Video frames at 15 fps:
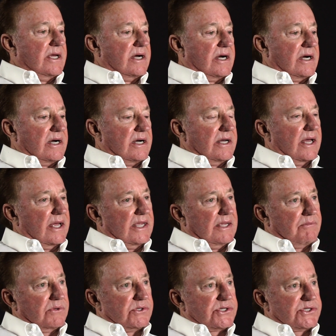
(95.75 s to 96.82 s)
Uh,
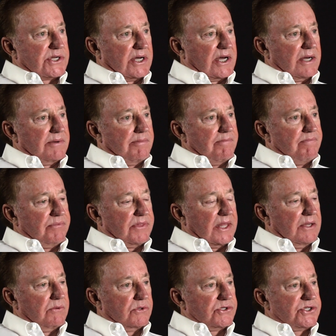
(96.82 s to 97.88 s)
it was uh,
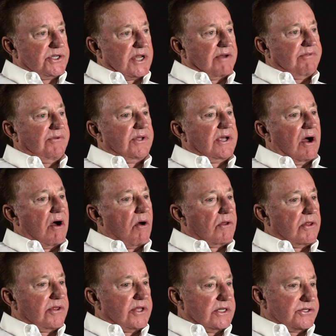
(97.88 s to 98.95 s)
it was definitely
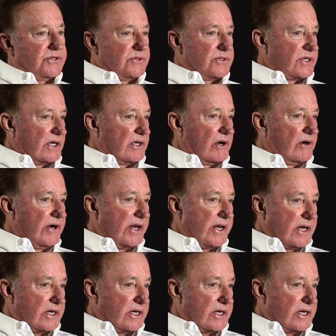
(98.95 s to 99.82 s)
all of this was a learning